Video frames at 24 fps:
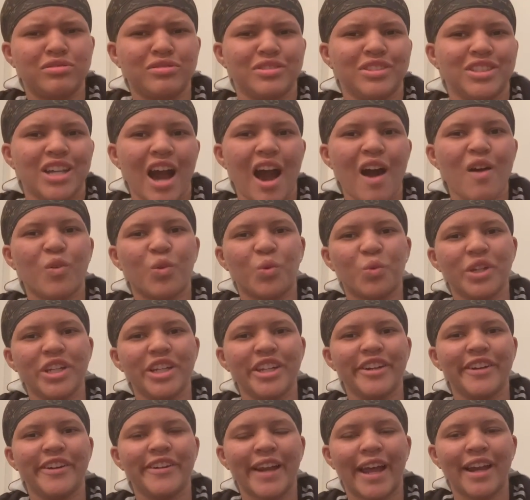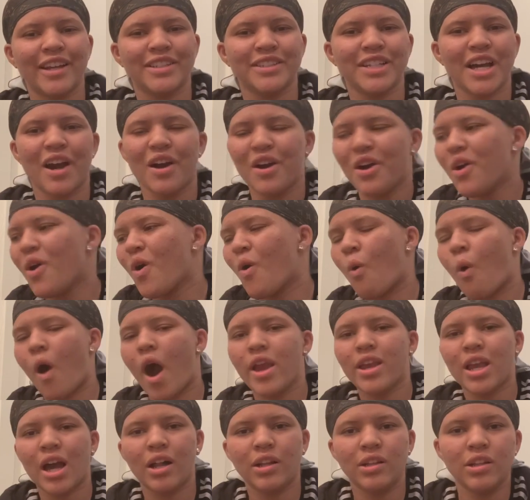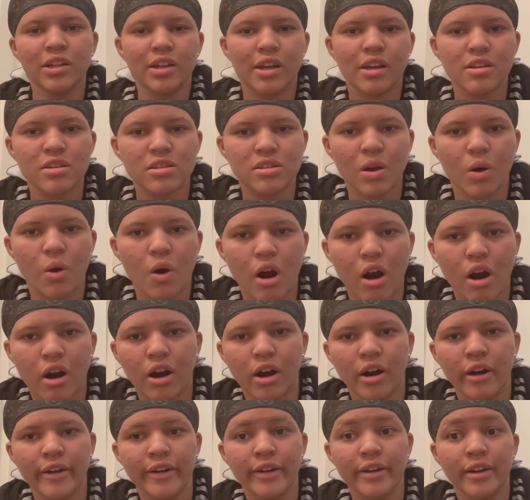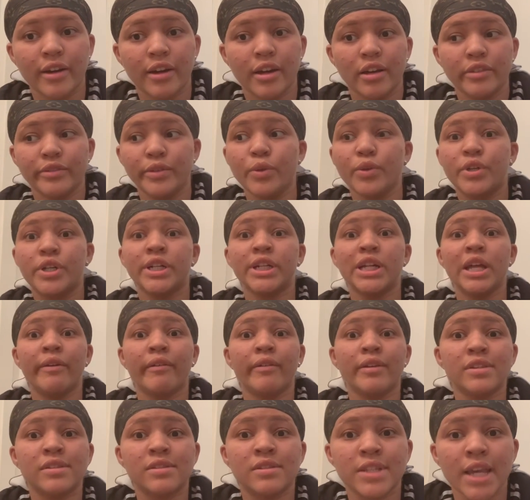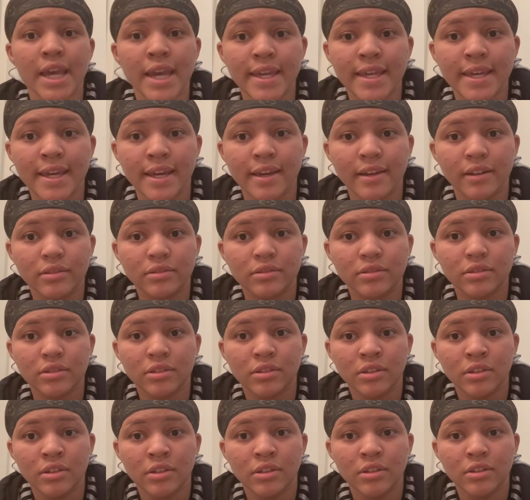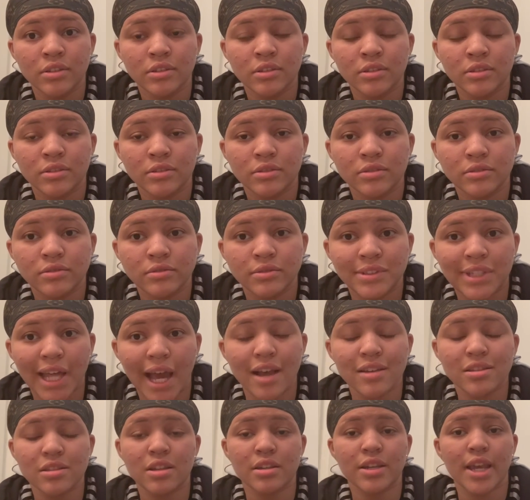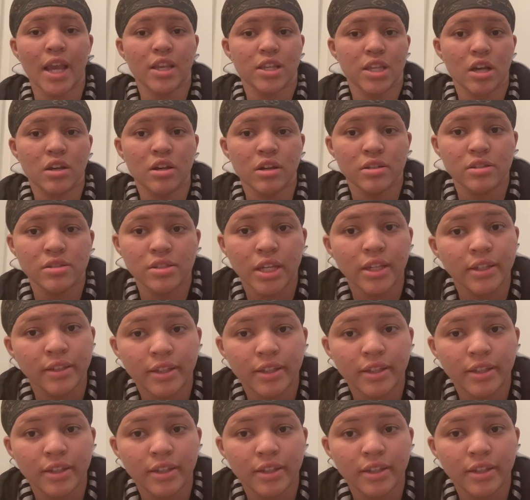y'all weird. Like why y'all looking so hard? You couldn't even see it. That's the case. I couldn't see